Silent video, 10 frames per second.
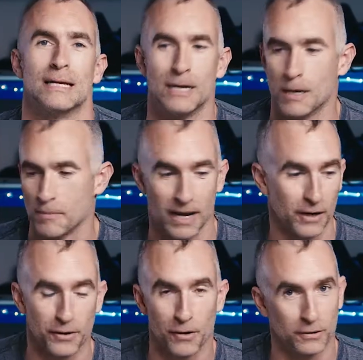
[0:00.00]
I
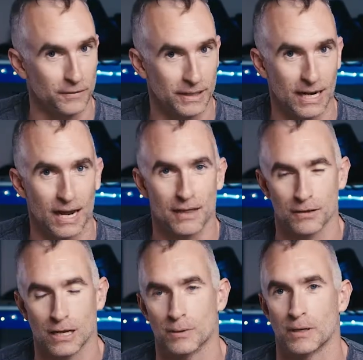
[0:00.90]
got hold of it and I
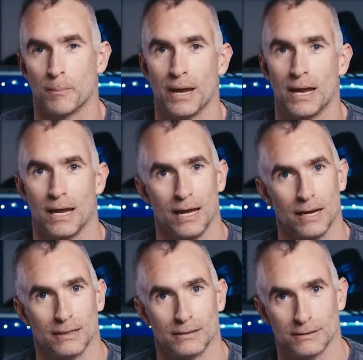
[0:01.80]
thought I would
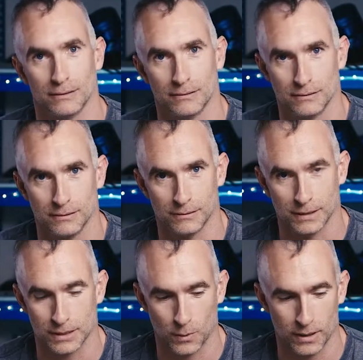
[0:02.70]
compare
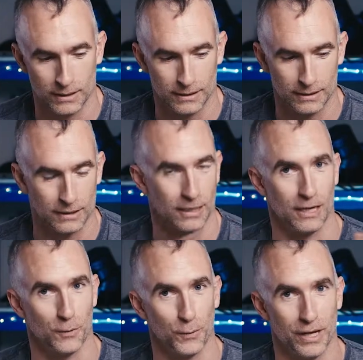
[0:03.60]
this one
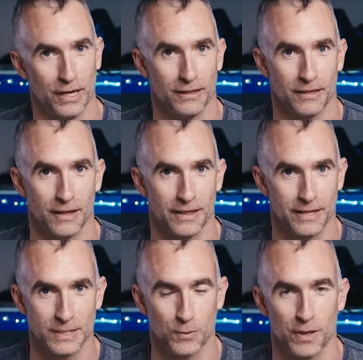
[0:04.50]
with
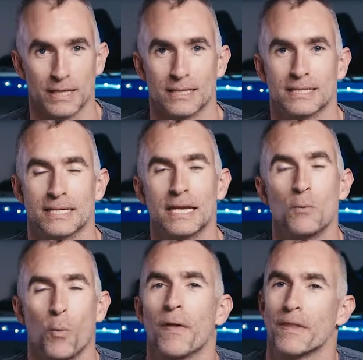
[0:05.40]
this one and see
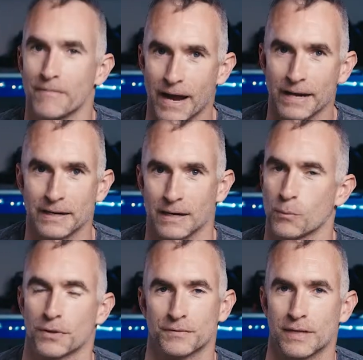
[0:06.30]
what they've added,
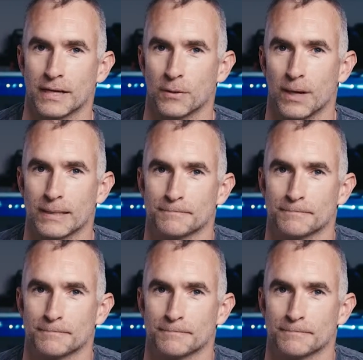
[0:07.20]
what they've taken away.